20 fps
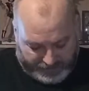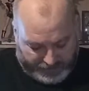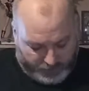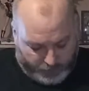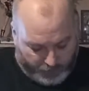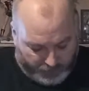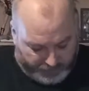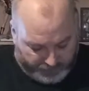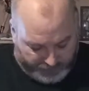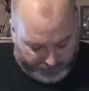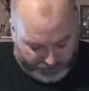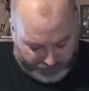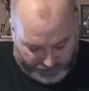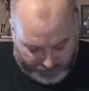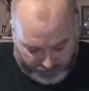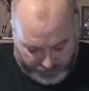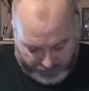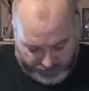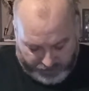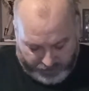is one of the
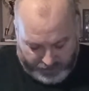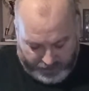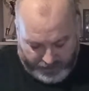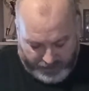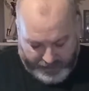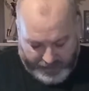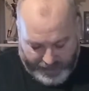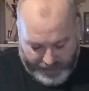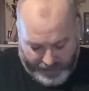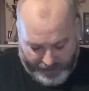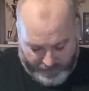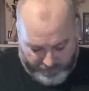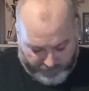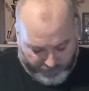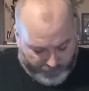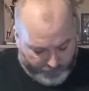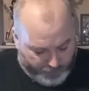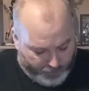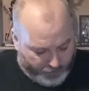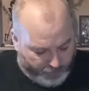shirts you can get
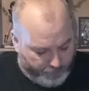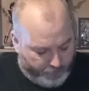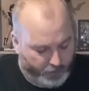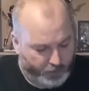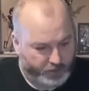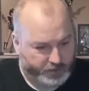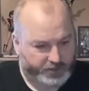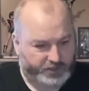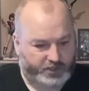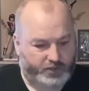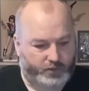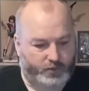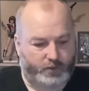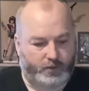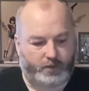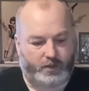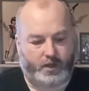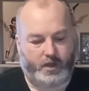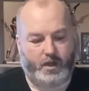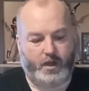from her merch
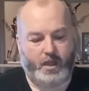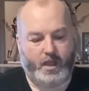store.